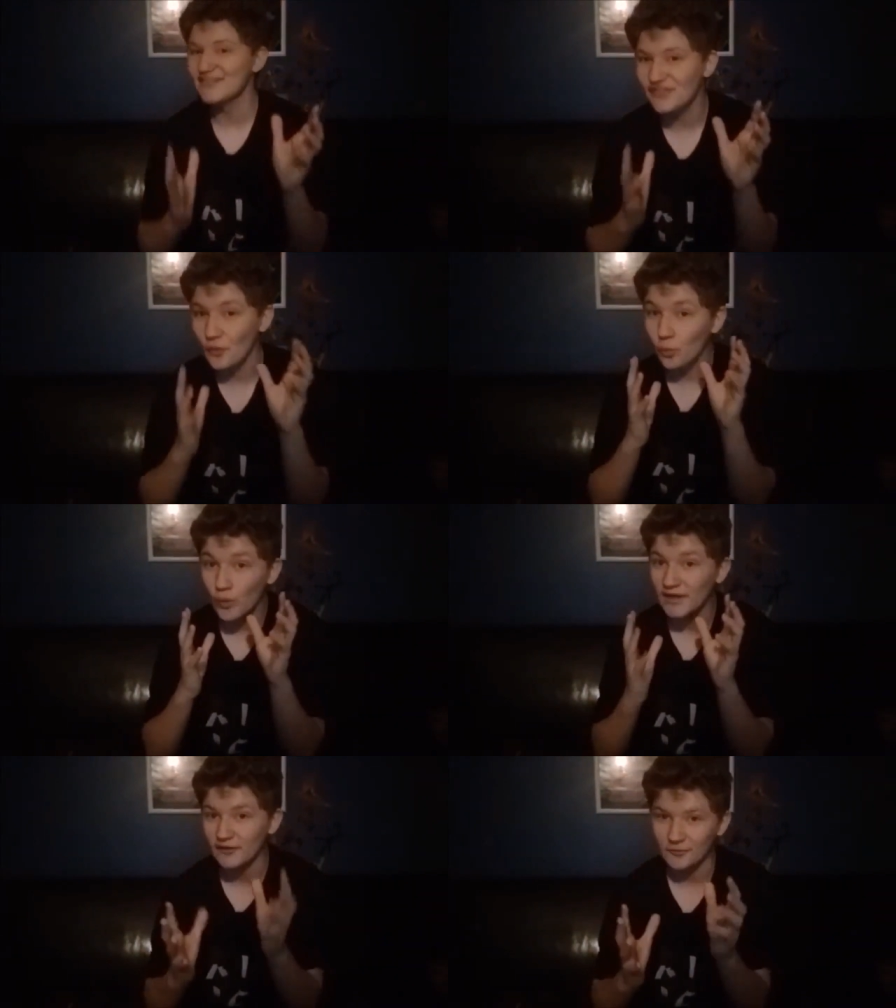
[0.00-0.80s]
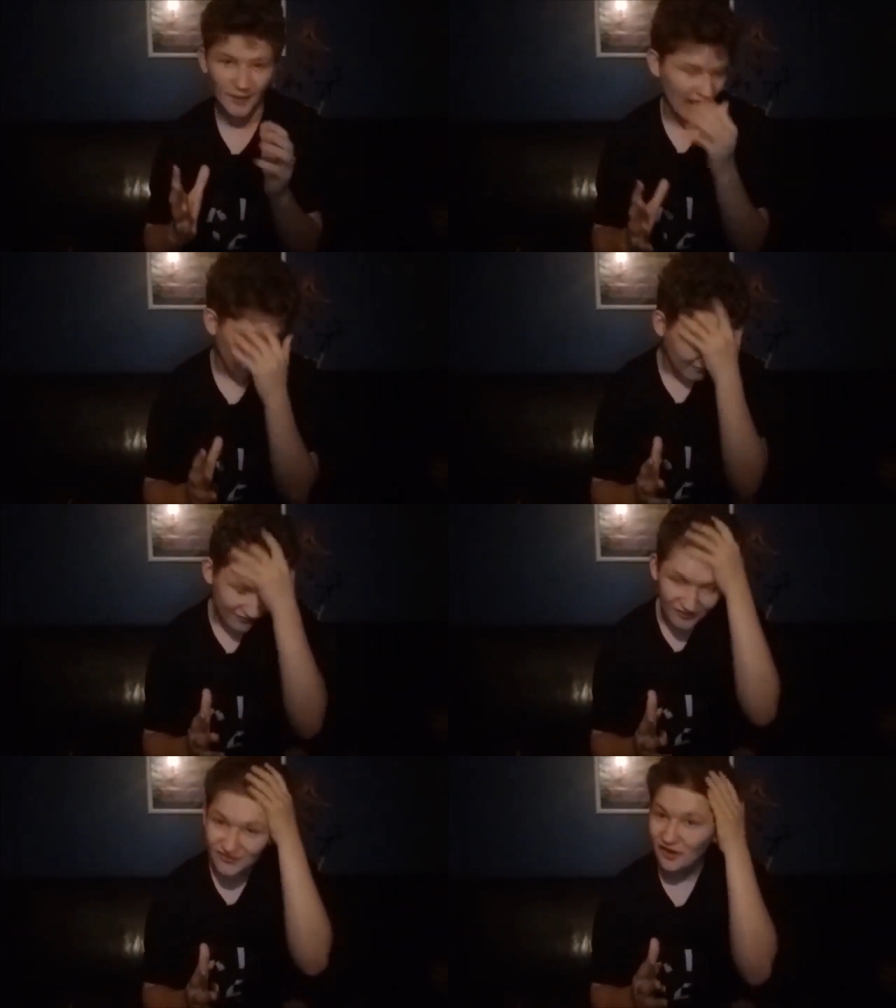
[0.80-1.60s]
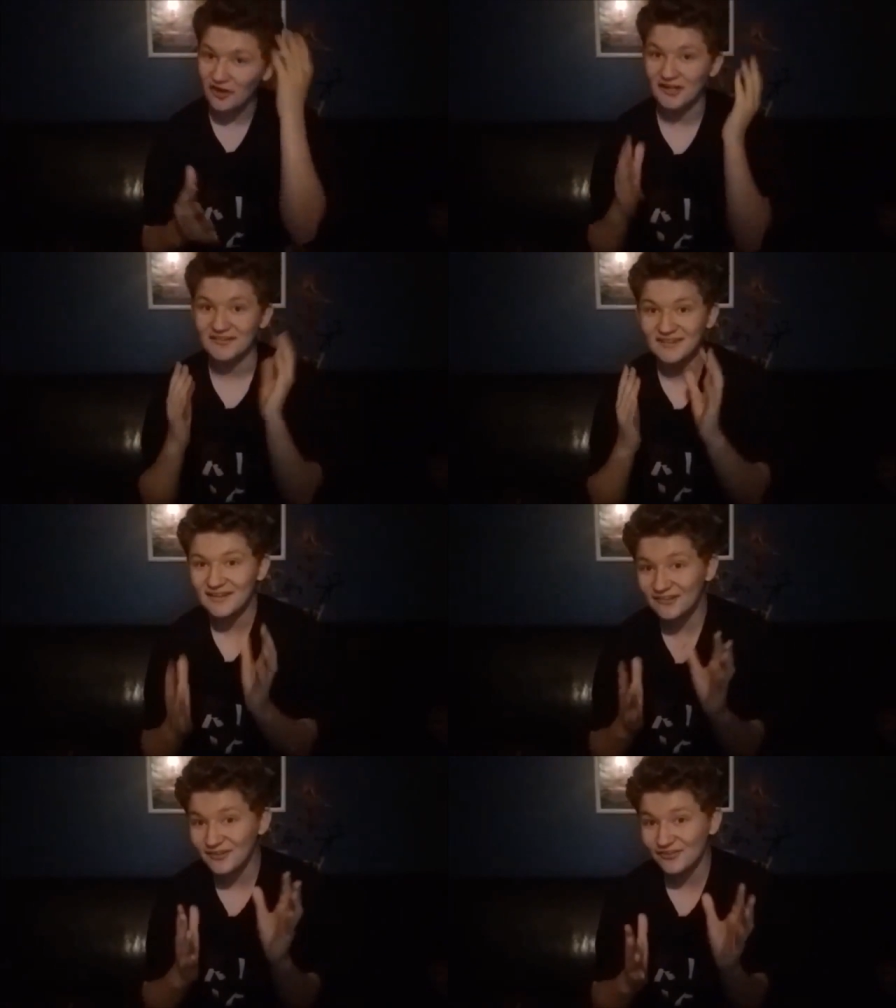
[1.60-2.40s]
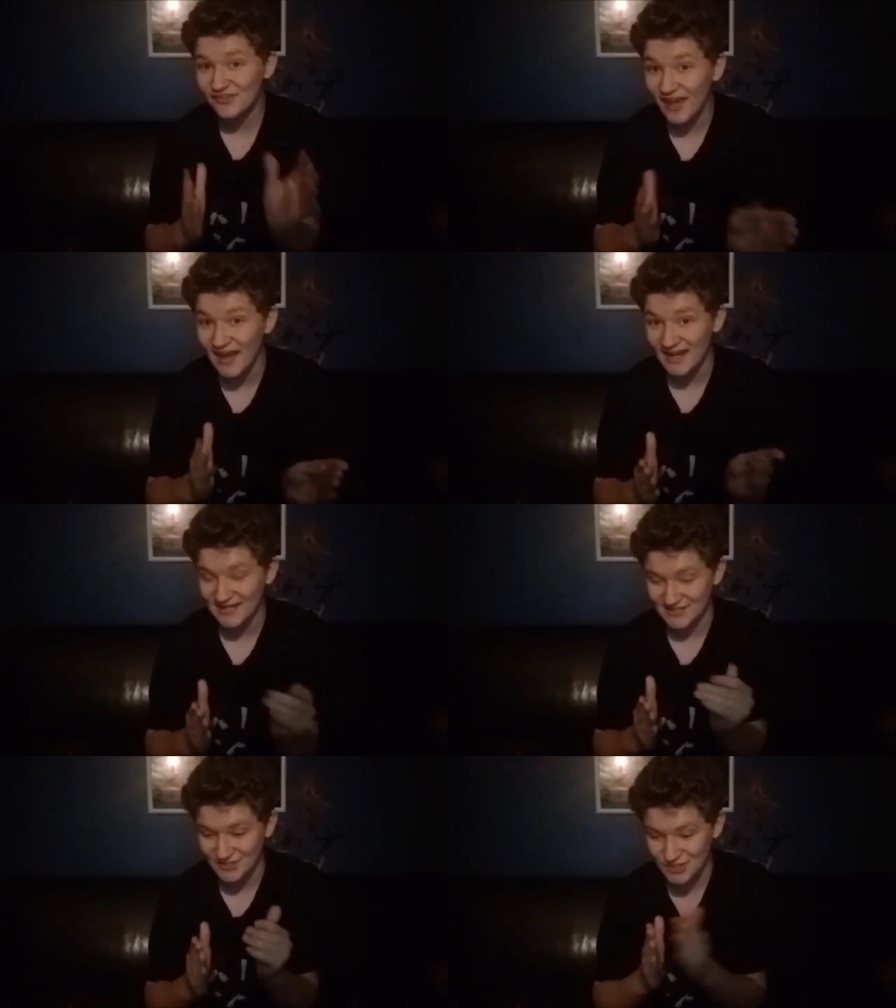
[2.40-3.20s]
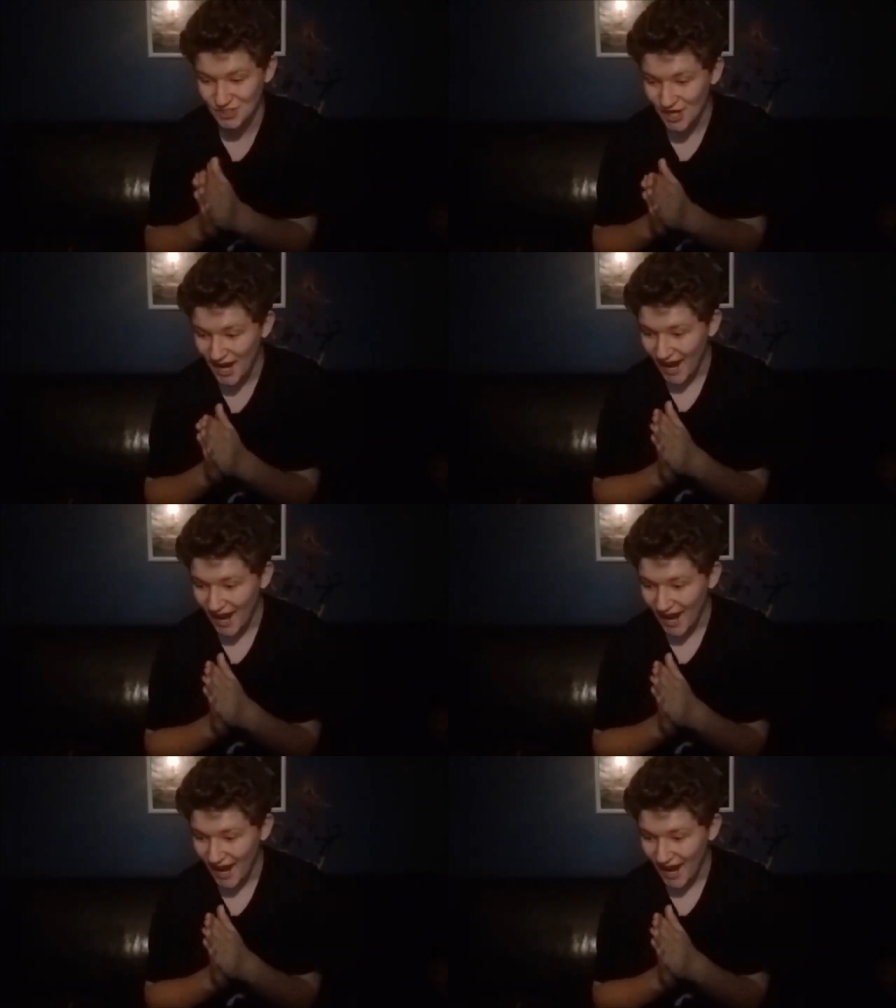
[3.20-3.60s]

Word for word: is The Wicker Man, starring Nicolas Cage.